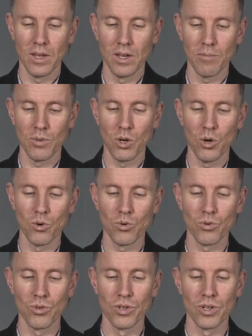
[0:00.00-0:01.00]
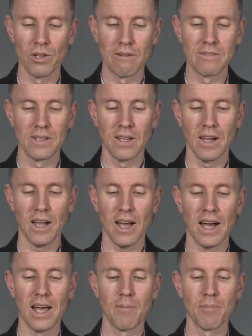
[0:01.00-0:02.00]
Behold,
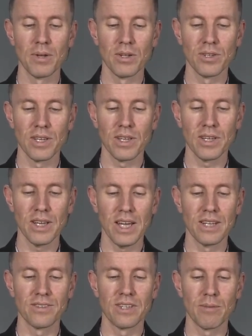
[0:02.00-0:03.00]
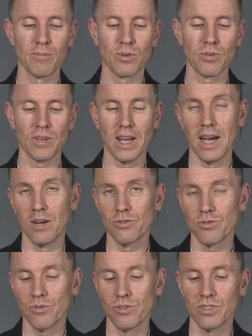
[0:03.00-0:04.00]
I am building a temple, a house
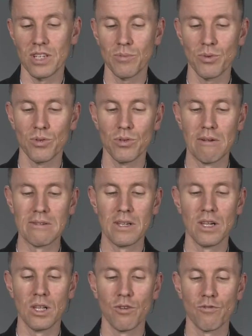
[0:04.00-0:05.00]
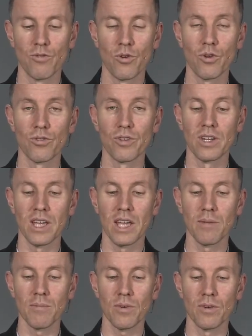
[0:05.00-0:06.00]
or a temple, for the
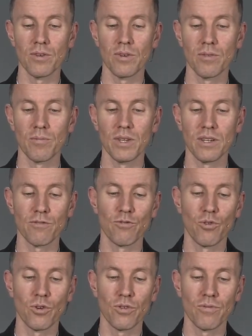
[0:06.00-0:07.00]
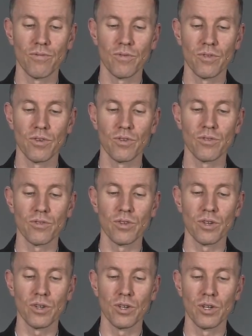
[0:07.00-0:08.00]
name, or meaning for the
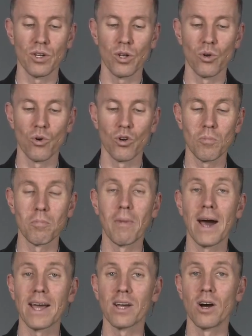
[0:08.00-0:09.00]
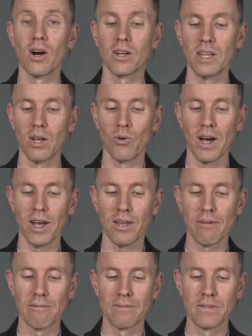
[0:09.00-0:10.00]
Lord my God Elohai,
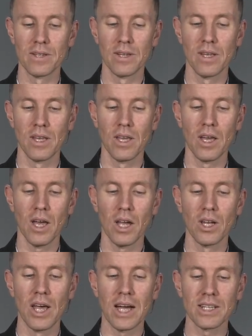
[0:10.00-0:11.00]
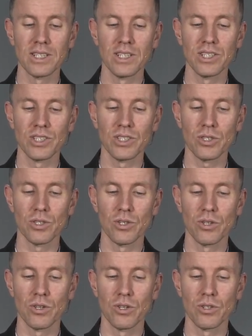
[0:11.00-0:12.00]
lehakdish,
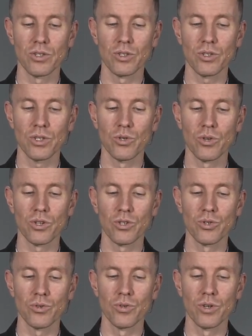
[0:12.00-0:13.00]
in order to